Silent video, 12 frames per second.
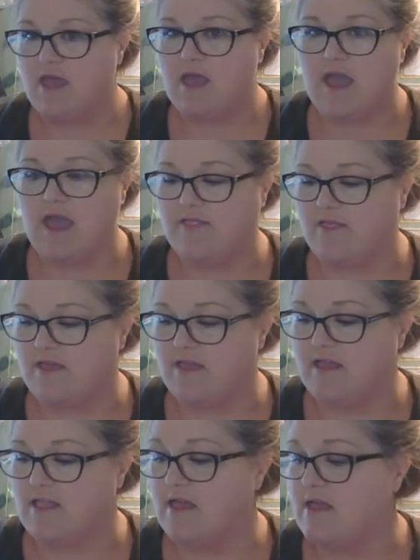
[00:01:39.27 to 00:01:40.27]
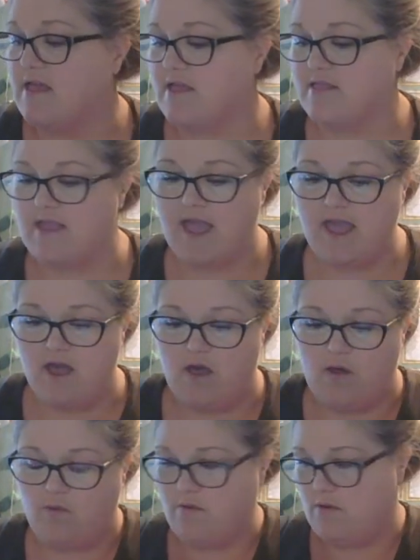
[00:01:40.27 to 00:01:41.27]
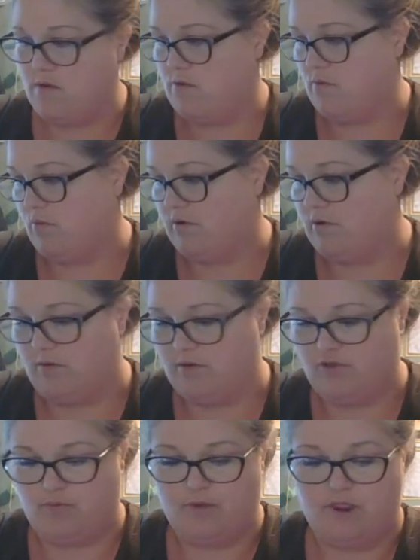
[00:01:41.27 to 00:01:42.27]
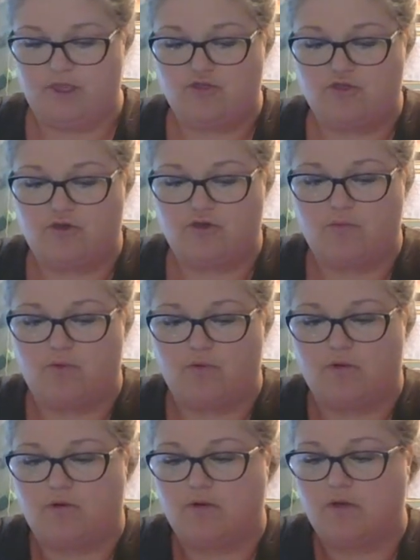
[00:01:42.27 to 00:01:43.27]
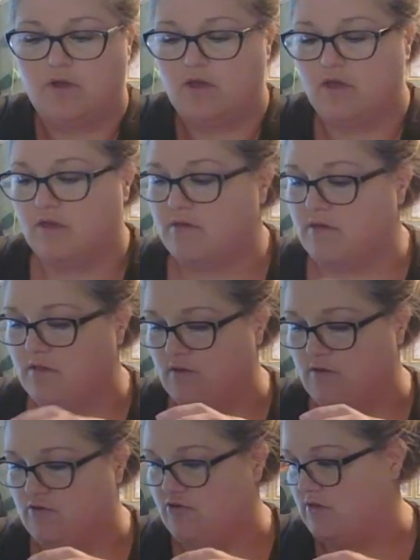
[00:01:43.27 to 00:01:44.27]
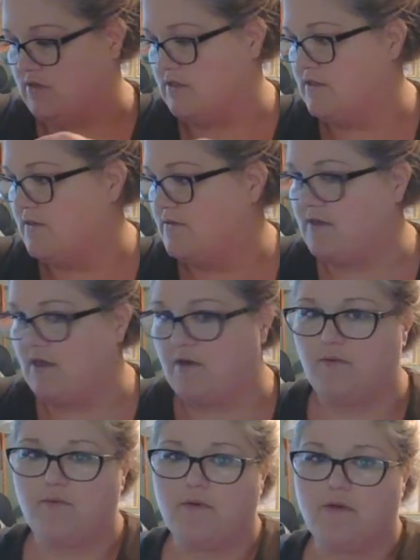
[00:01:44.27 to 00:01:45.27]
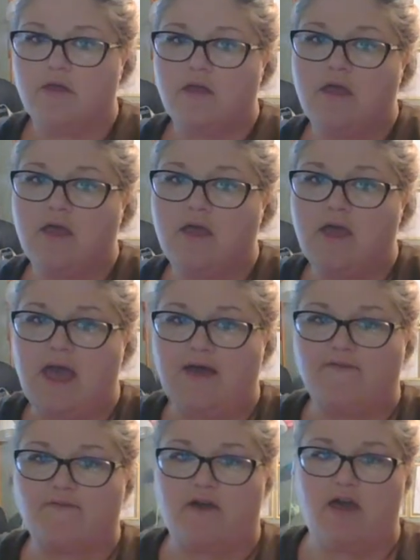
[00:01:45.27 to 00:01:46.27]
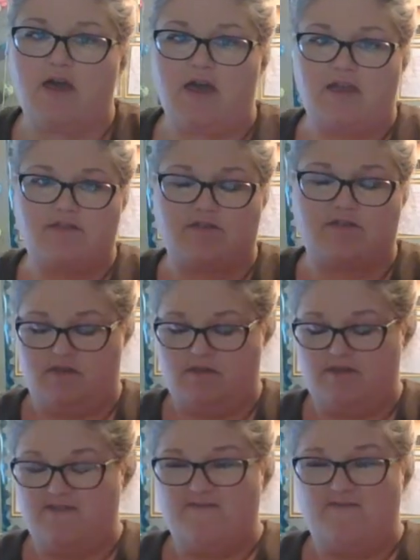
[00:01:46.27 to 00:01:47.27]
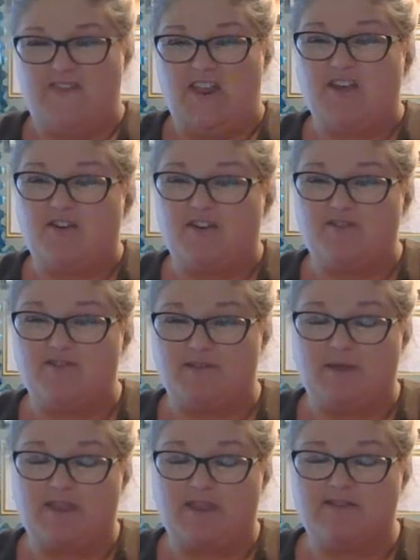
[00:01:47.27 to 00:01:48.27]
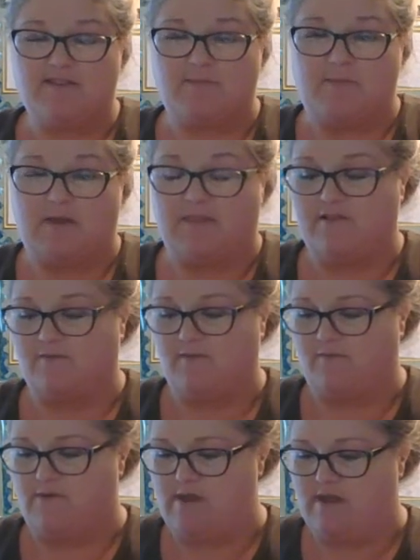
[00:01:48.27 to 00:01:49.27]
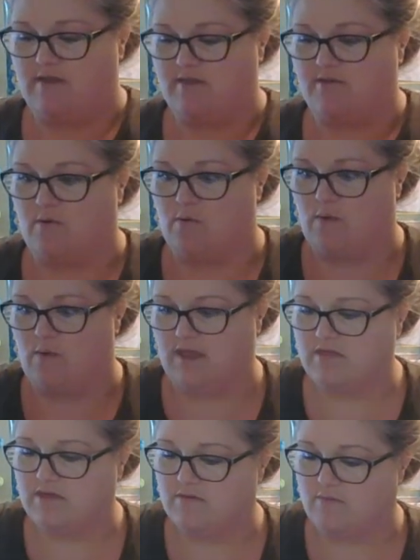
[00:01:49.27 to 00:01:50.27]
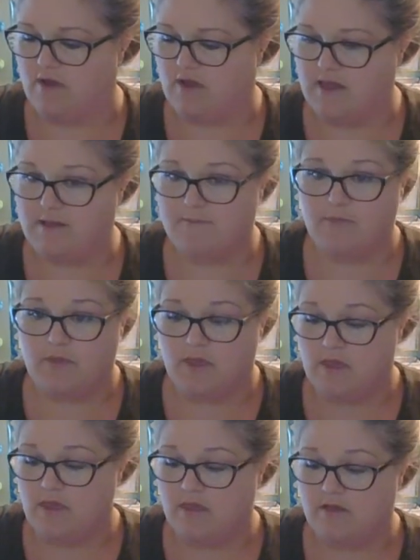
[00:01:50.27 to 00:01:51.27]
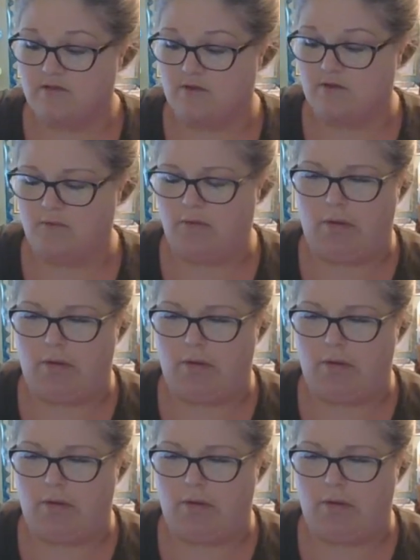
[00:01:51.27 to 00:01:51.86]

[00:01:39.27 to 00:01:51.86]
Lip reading: And then now we're going to put in 2 more solutions. So I've got vinegar. So I'm going to get to smell this for a few days. Great, right? So